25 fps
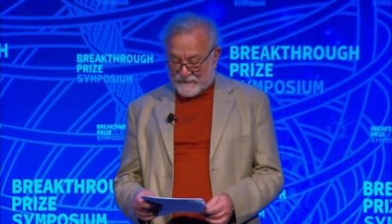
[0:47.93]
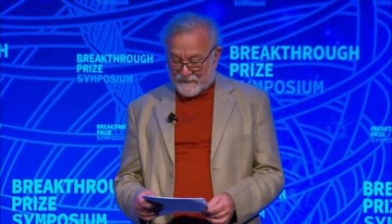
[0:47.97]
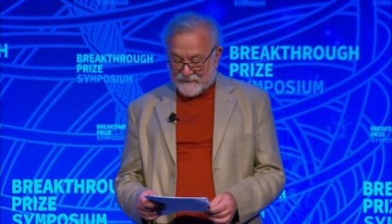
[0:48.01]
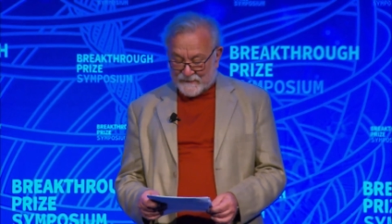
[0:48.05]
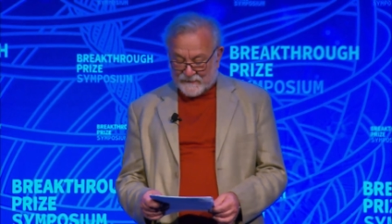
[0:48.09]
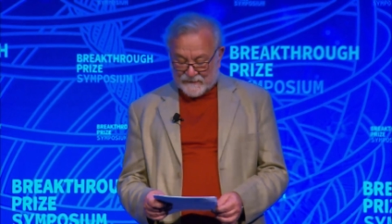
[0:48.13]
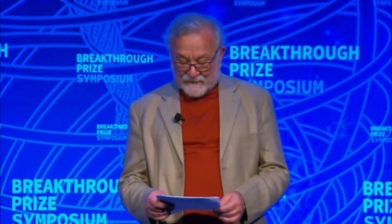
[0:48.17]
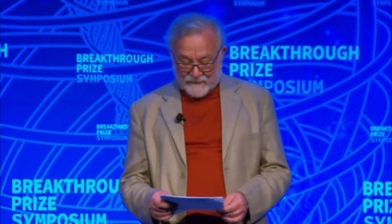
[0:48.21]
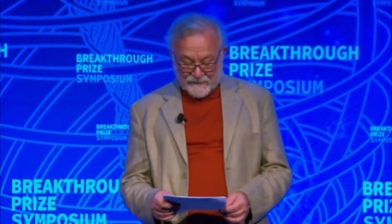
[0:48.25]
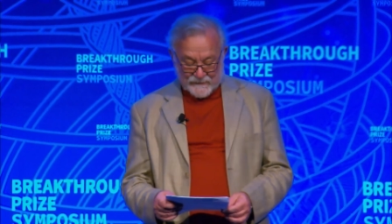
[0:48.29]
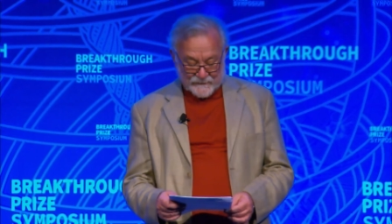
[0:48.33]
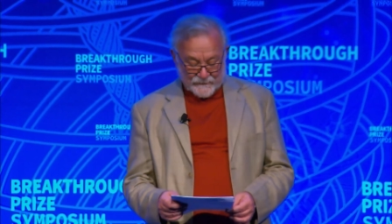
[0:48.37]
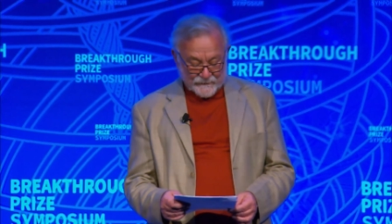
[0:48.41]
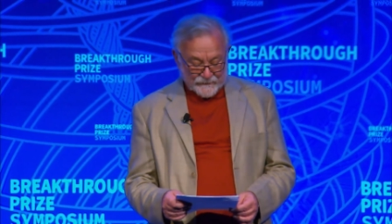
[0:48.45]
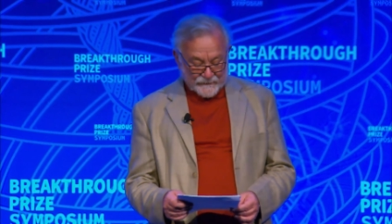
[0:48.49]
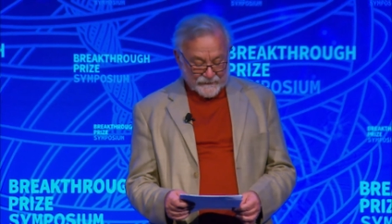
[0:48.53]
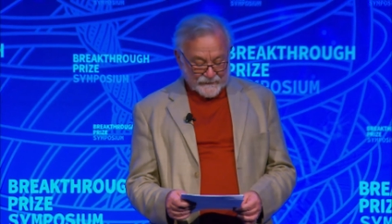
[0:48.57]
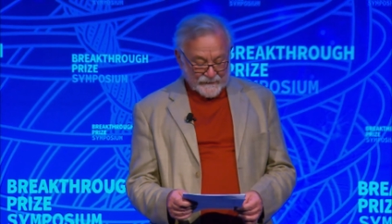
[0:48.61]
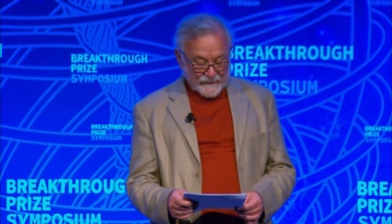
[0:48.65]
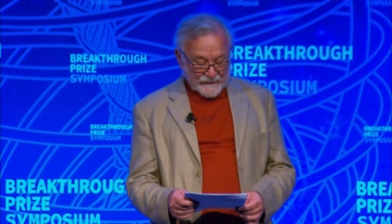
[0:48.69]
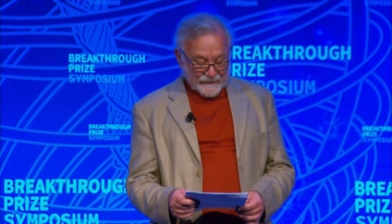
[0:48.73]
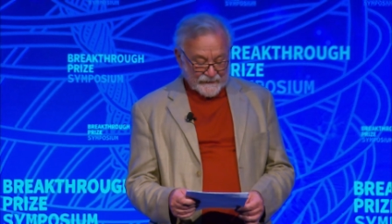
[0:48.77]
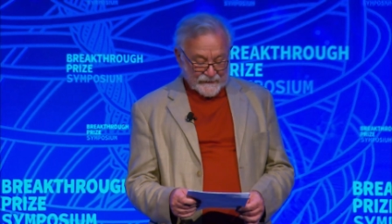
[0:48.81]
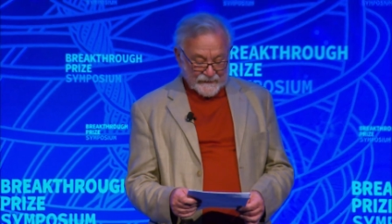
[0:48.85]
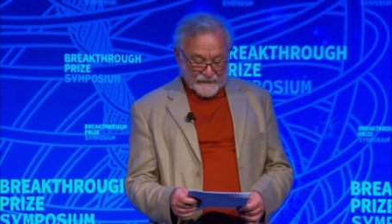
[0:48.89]
um,
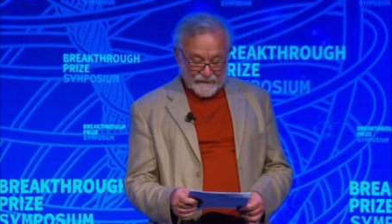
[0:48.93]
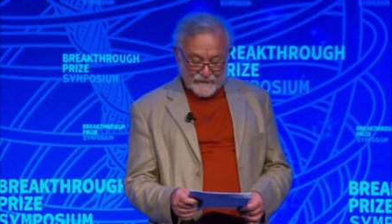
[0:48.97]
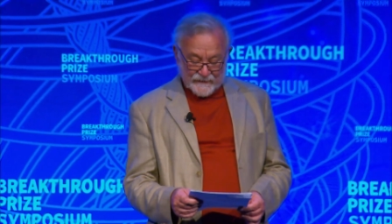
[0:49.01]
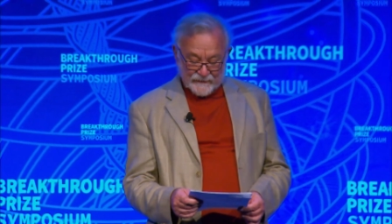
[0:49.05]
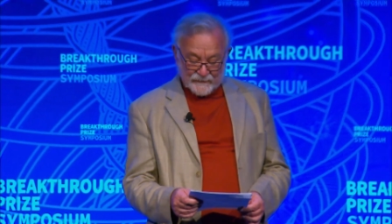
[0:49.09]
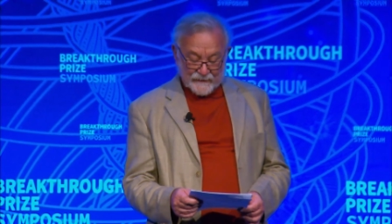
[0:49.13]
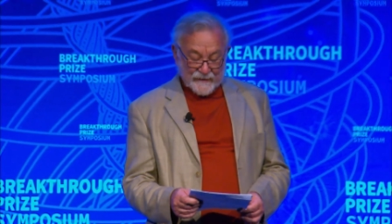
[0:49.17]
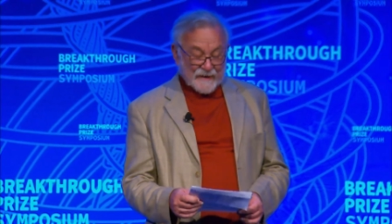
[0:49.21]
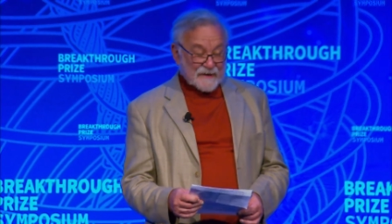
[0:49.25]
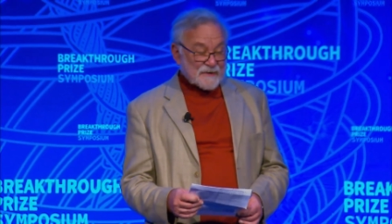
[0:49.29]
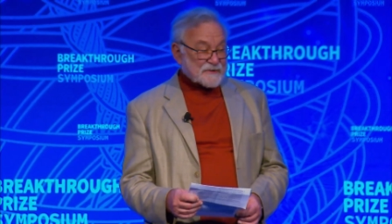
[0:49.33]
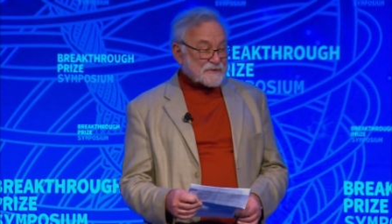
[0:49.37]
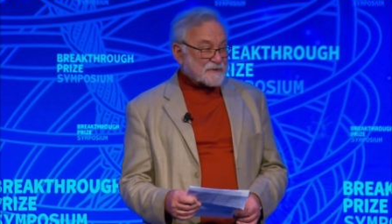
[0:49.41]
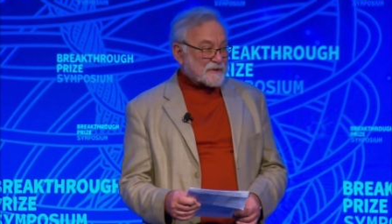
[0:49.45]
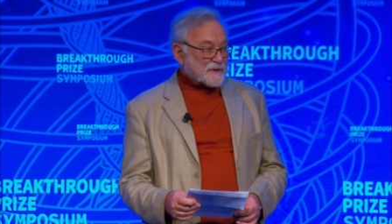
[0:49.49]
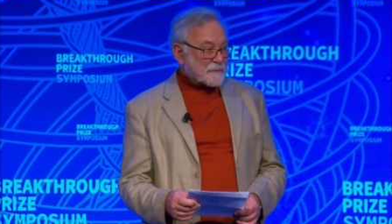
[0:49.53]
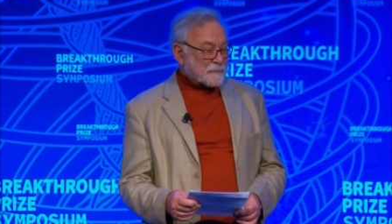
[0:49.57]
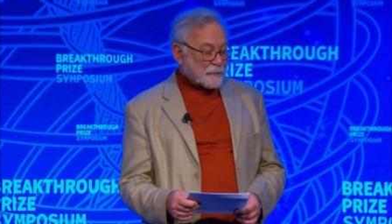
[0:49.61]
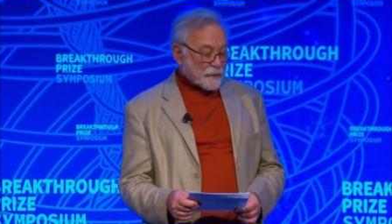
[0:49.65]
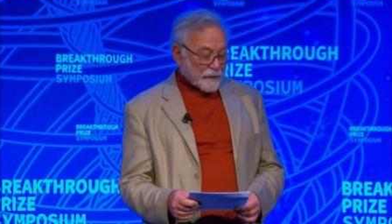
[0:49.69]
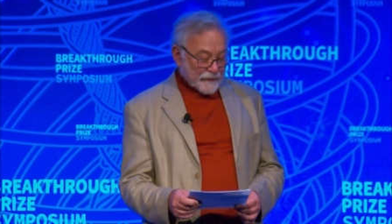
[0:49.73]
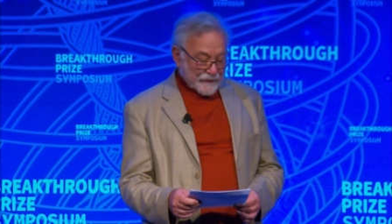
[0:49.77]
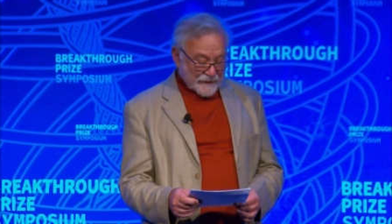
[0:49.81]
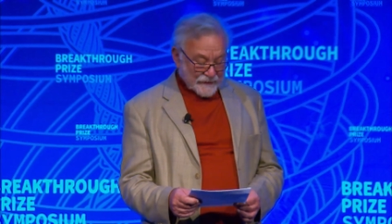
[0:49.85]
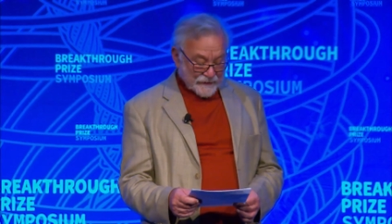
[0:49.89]
and rational
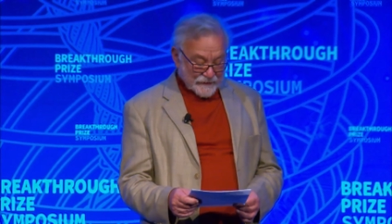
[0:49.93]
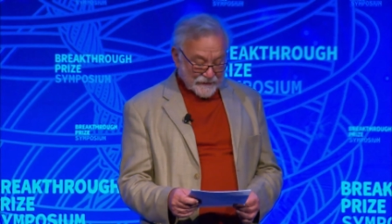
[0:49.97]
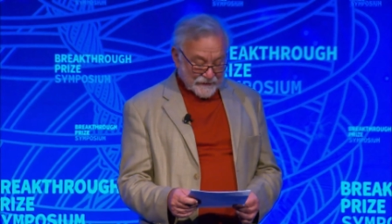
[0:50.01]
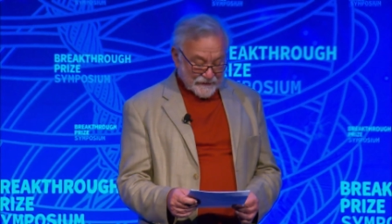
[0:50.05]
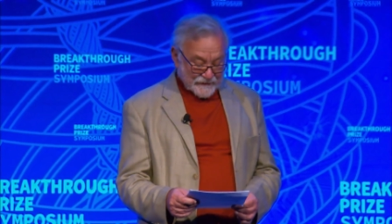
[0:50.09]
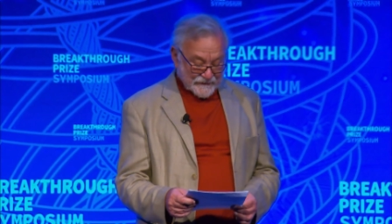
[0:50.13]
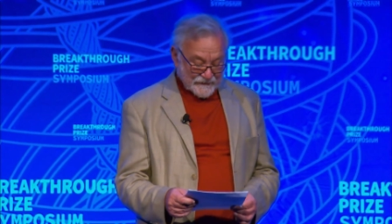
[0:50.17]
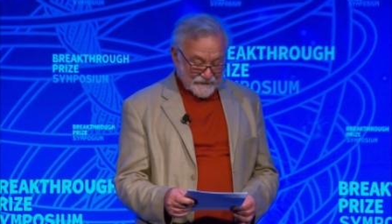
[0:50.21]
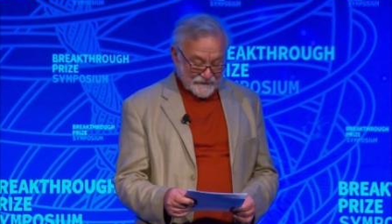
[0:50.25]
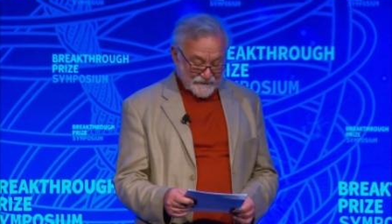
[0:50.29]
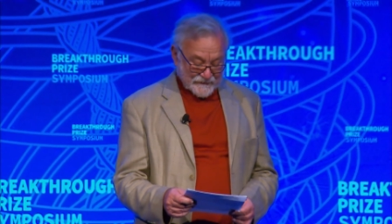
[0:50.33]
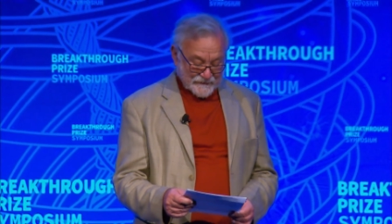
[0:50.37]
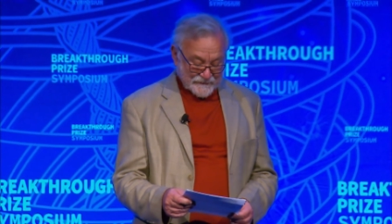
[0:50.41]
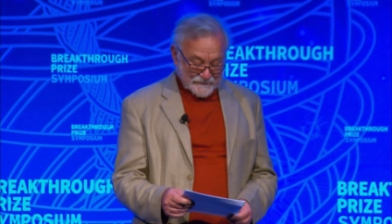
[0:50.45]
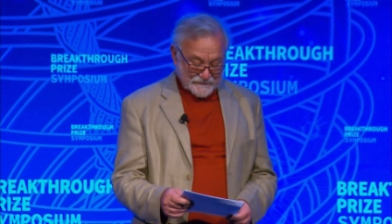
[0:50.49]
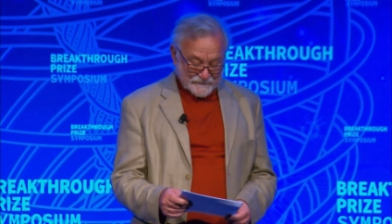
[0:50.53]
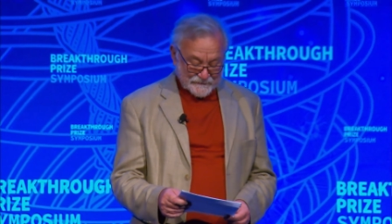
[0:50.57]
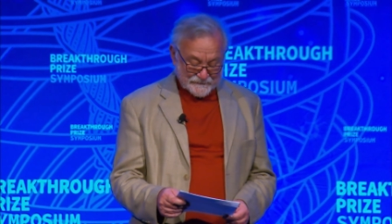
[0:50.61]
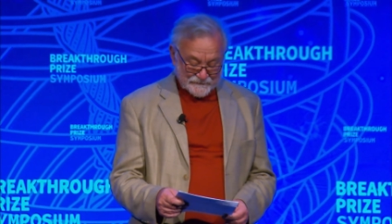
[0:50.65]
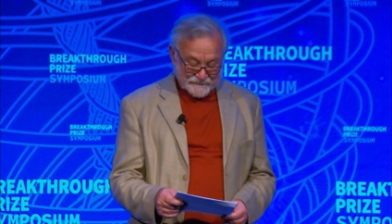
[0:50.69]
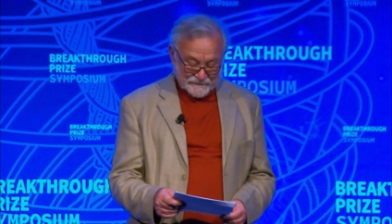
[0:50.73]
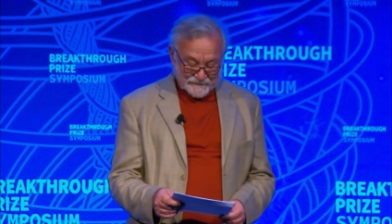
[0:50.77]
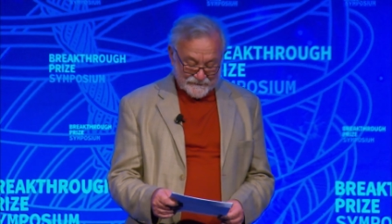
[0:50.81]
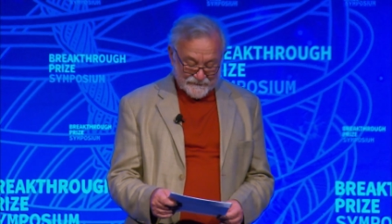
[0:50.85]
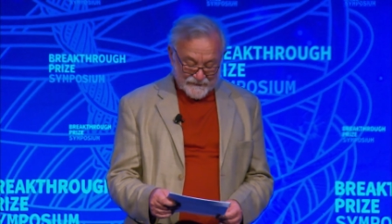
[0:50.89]
polygons.
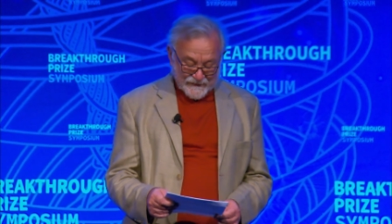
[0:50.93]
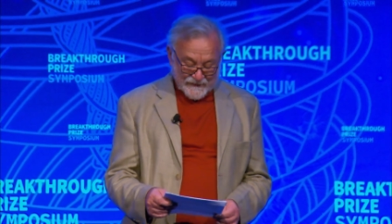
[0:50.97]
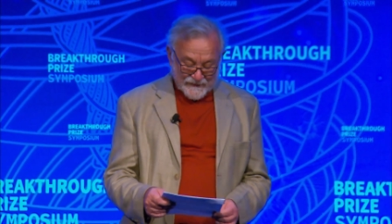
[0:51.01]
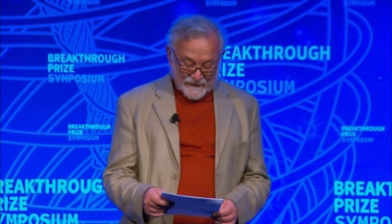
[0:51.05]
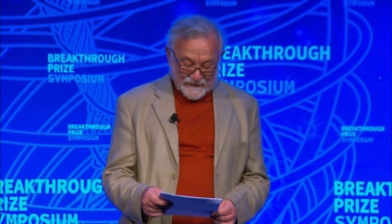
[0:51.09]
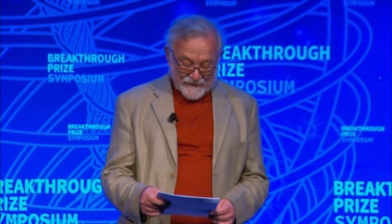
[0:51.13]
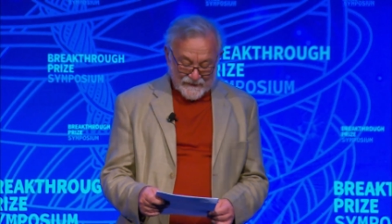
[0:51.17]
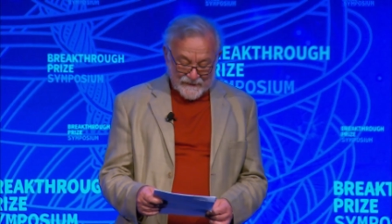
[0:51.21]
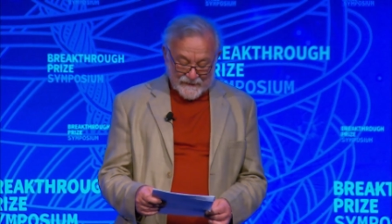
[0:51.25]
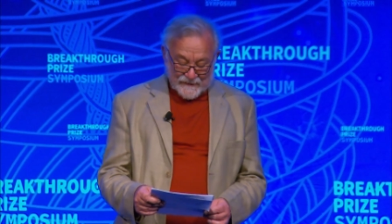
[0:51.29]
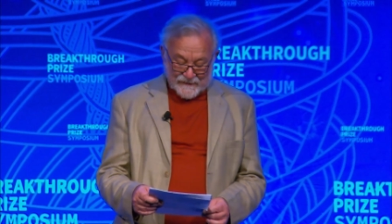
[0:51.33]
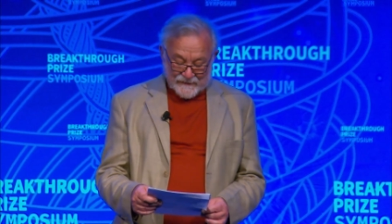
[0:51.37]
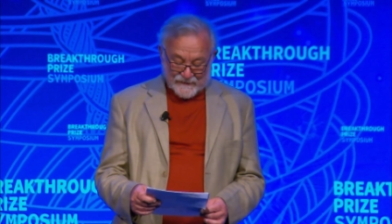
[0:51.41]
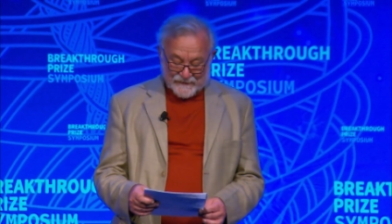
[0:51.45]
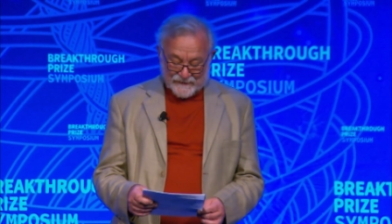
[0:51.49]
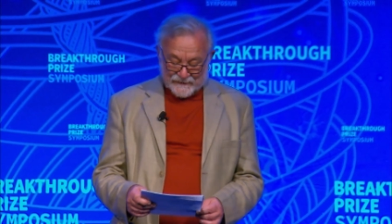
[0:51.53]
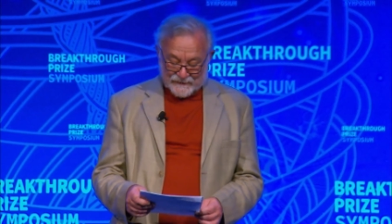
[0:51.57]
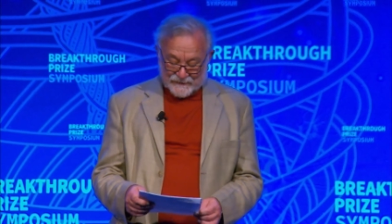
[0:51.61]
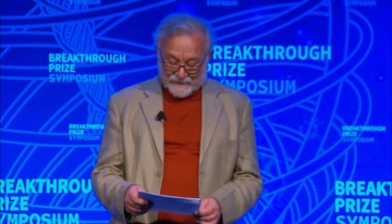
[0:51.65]
His